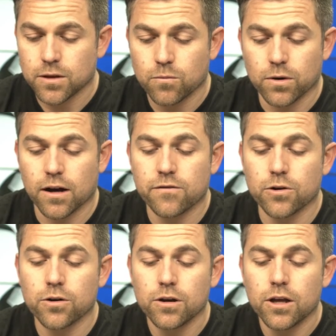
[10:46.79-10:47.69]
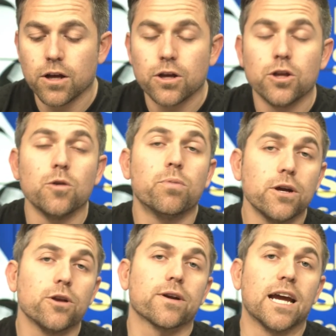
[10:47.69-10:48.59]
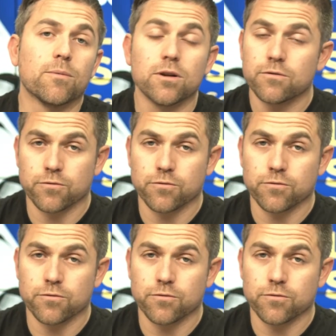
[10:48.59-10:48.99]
Wherever you put your camera,